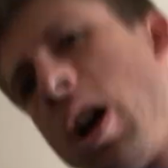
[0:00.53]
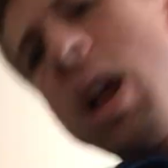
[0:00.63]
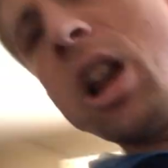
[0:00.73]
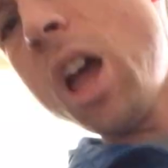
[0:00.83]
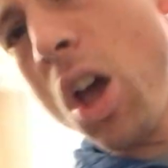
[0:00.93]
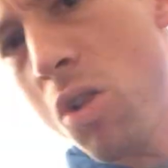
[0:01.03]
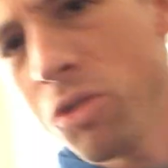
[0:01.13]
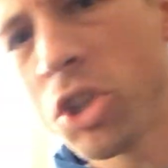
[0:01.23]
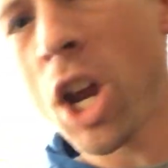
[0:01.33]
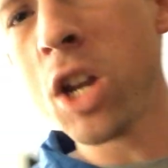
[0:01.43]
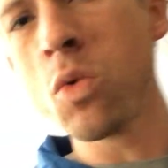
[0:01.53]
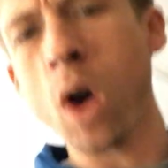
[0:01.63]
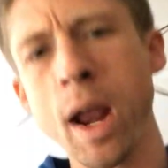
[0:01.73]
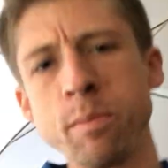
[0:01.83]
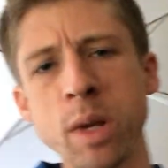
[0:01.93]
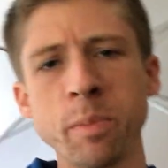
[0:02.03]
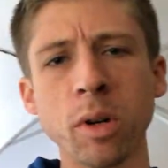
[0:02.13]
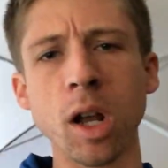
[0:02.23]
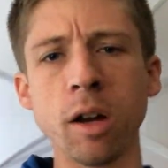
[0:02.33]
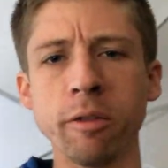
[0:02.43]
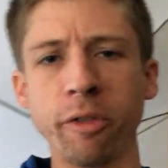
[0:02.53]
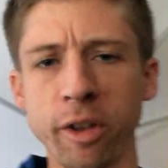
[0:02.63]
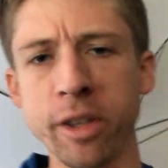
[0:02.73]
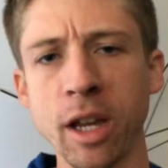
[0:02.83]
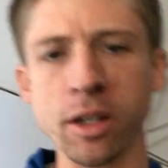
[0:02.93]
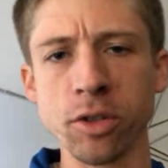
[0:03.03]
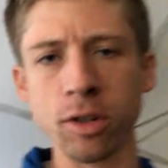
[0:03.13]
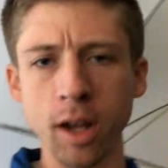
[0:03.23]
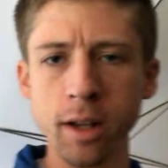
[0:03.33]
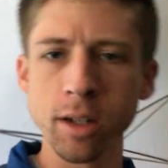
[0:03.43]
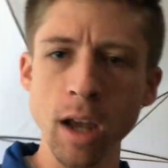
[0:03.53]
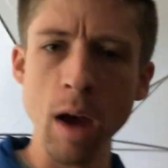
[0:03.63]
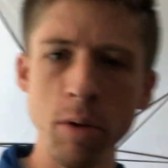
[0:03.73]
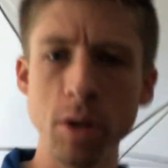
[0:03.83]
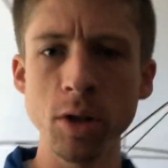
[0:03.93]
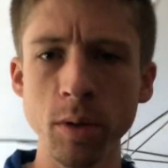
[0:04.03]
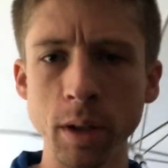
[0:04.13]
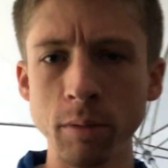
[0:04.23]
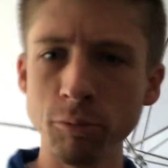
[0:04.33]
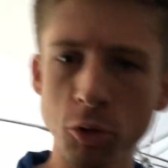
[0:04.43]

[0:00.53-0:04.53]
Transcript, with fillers: Hello, genuine people of the internet. How are you doing?